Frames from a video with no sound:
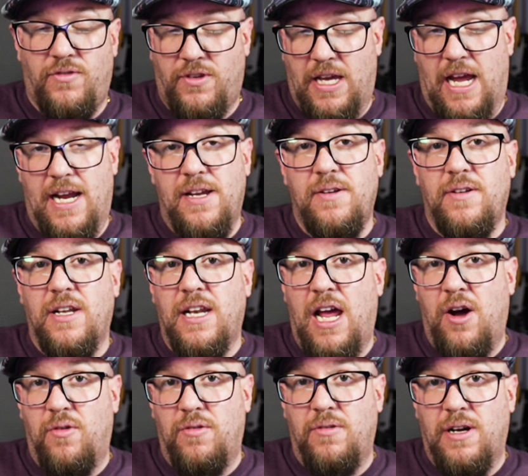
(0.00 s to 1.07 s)
Okay,
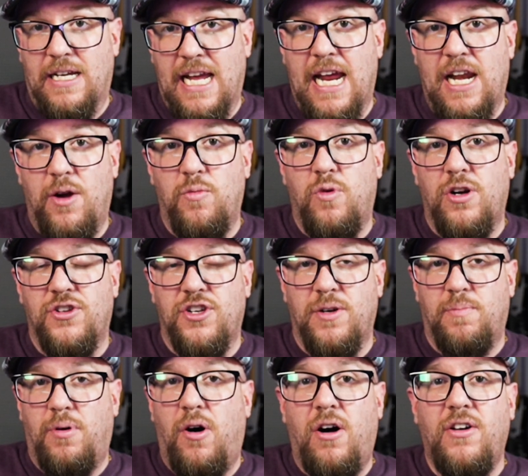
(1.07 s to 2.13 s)
now, again, I want you
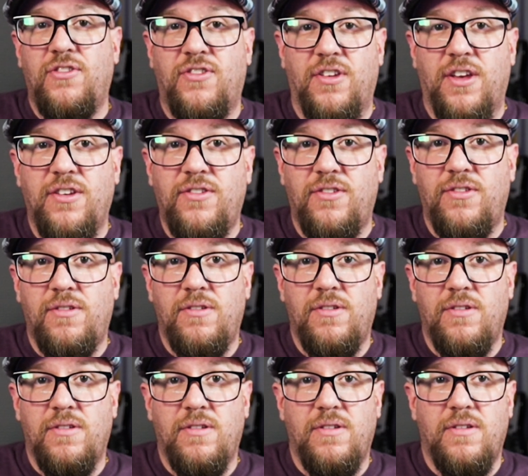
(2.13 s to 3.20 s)
to pause this.
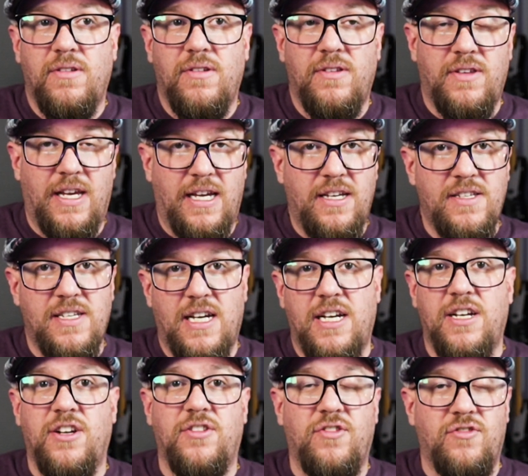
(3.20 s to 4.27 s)
Take a
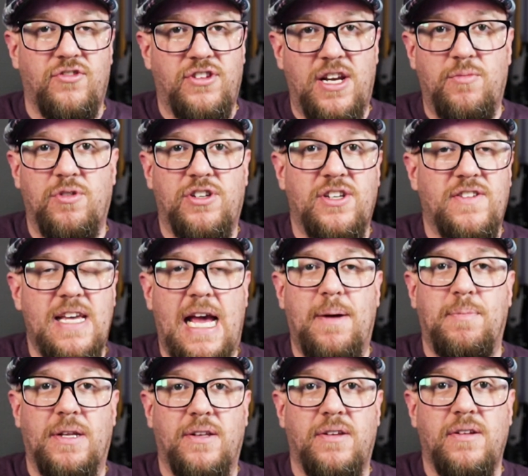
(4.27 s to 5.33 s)
second to understand what just
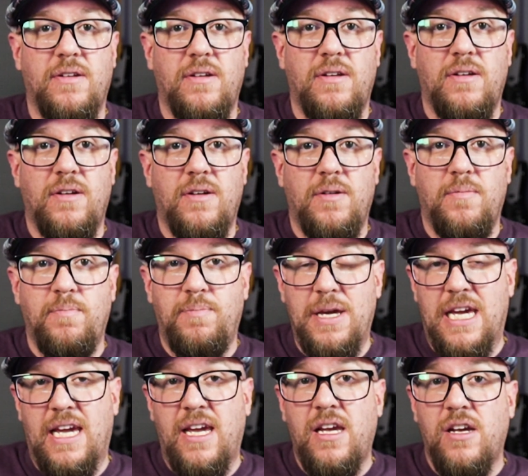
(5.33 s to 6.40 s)
happened.
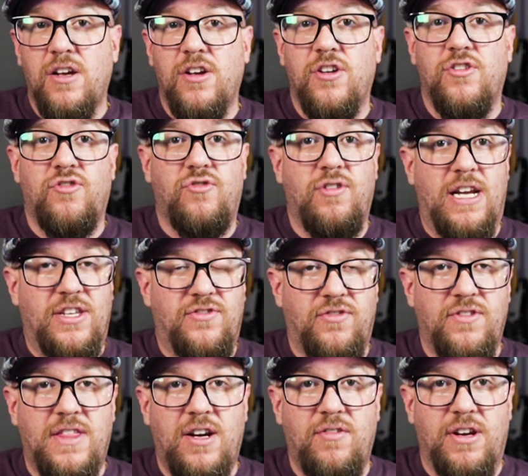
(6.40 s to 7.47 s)
B
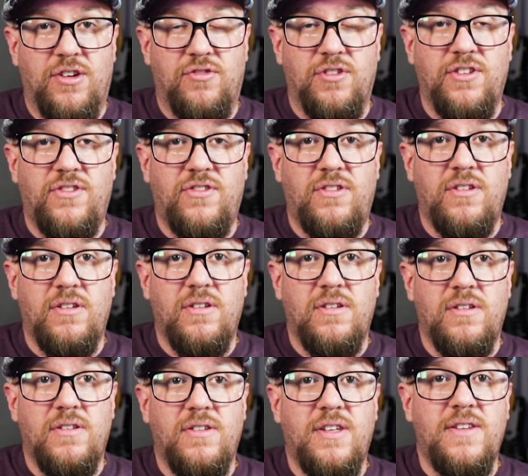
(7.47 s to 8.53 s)
transferred their interest
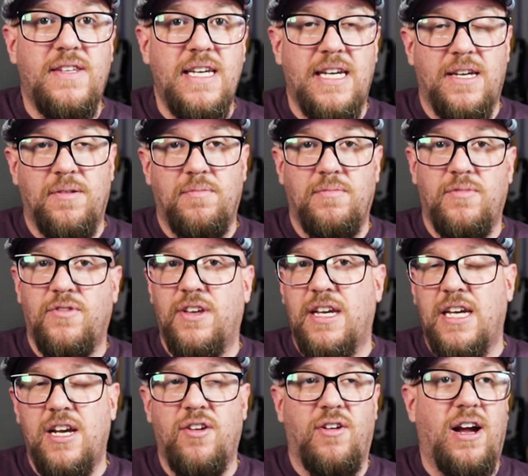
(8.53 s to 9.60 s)
to D. I was like,
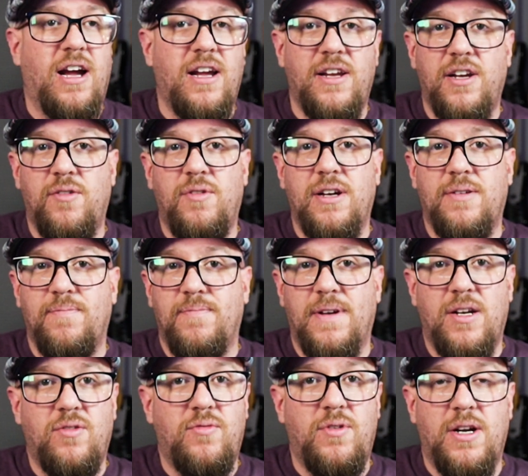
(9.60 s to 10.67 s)
here, you know what?
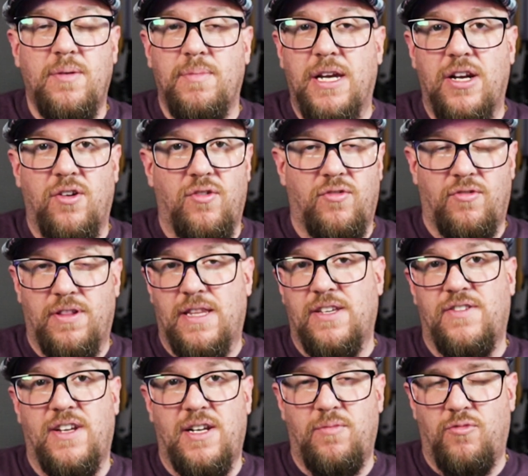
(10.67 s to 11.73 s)
I don't want to be an owner in
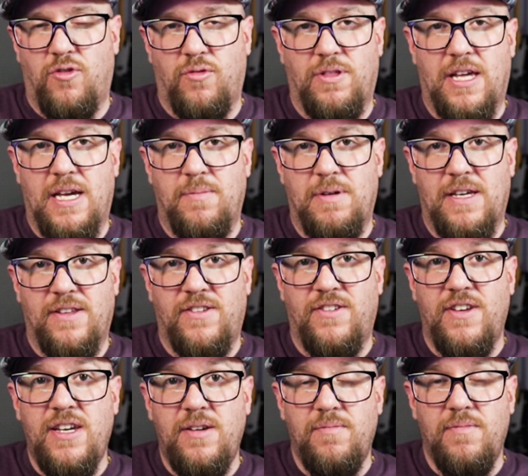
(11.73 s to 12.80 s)
this anymore with A, B, and
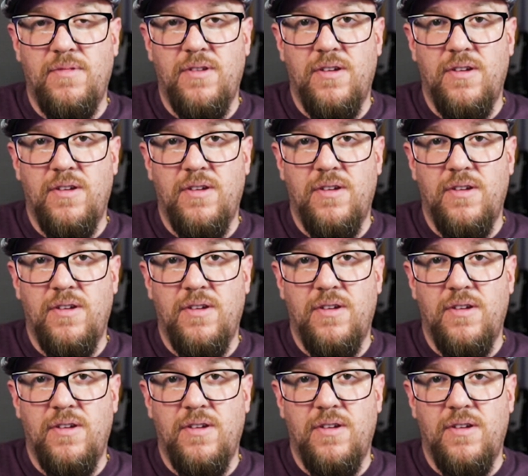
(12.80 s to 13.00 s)
C.